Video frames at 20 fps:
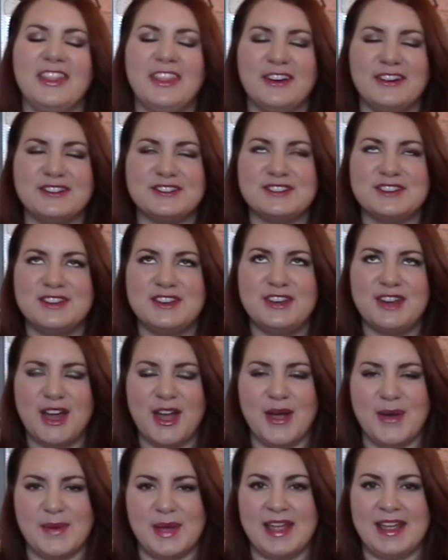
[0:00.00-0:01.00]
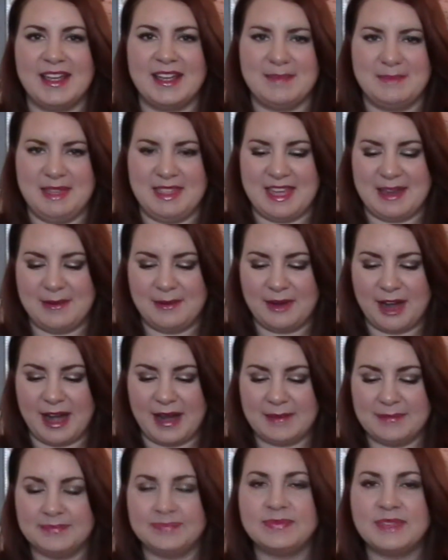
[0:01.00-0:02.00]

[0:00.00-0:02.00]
there's no way it could be that great.